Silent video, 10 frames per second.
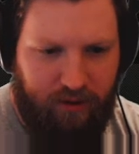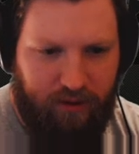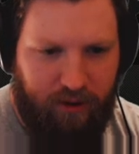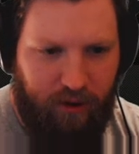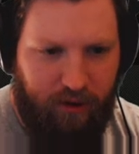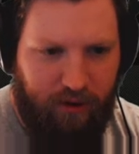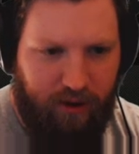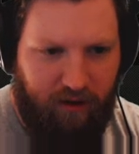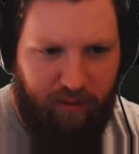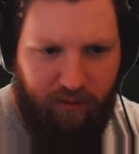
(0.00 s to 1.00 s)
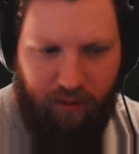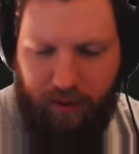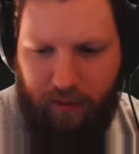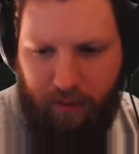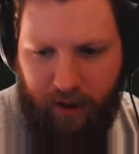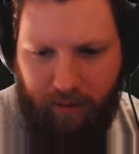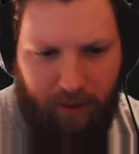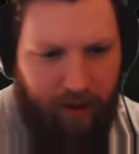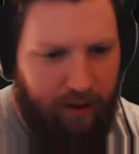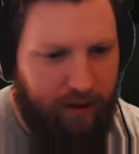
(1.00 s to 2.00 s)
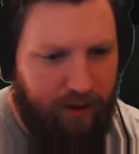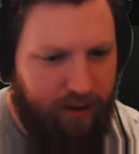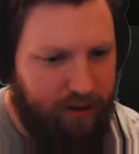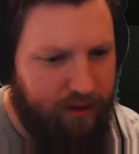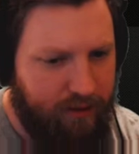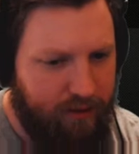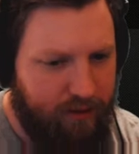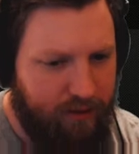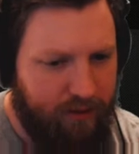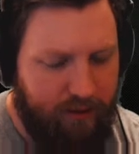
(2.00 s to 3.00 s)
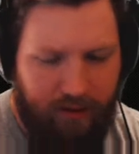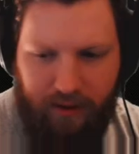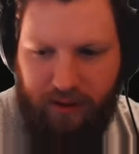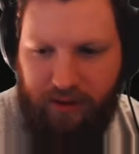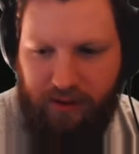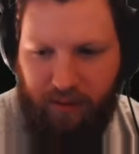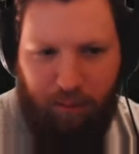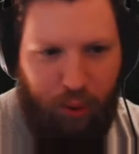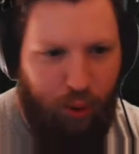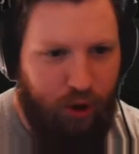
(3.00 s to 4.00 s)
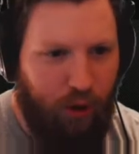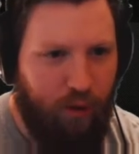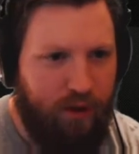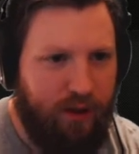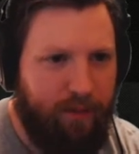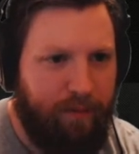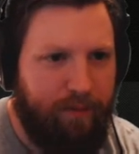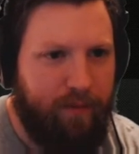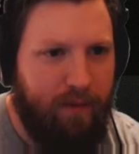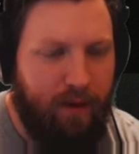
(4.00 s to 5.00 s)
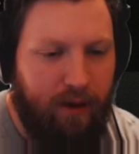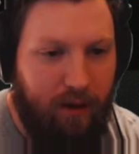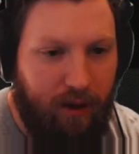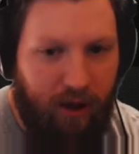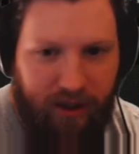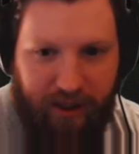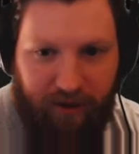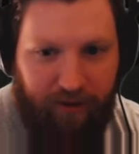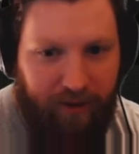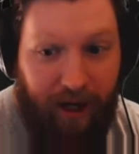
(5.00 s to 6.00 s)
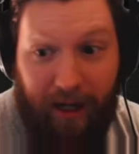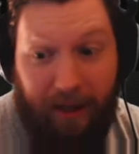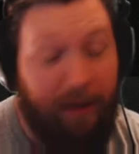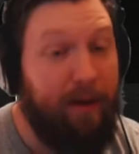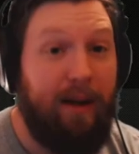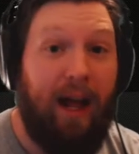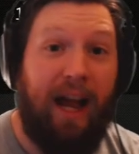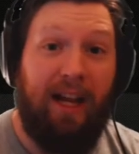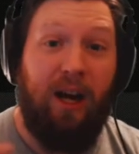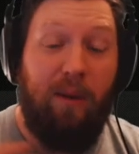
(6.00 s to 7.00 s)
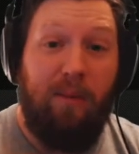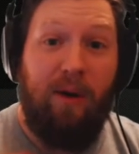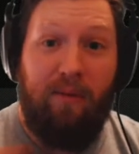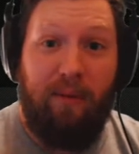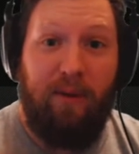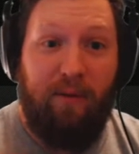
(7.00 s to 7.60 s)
2 years off before we worry about some Peugeots. Artillery. I come from the